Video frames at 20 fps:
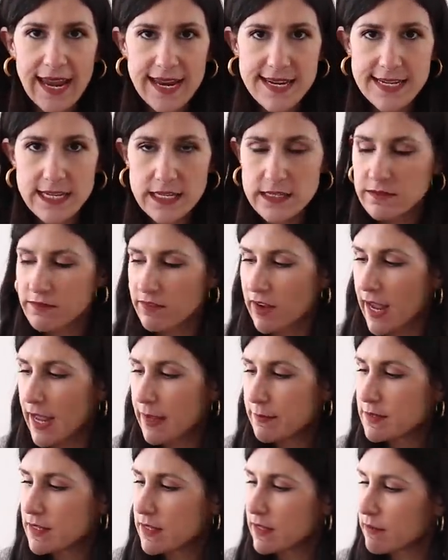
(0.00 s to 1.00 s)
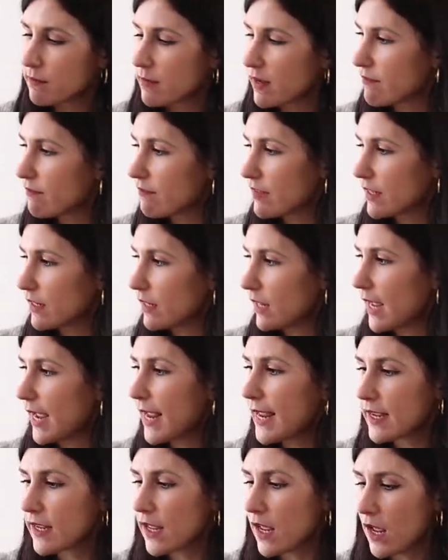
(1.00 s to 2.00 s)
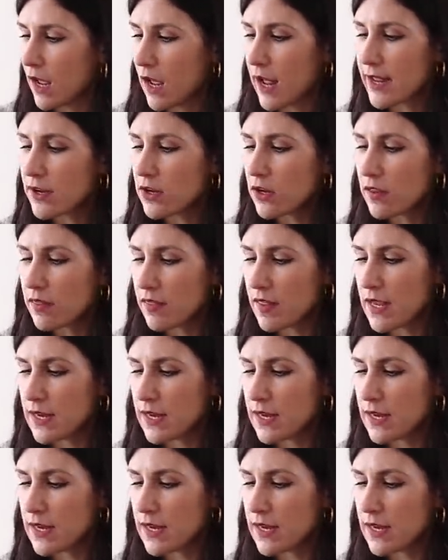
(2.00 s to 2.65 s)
80s vibe to them I feel like. I got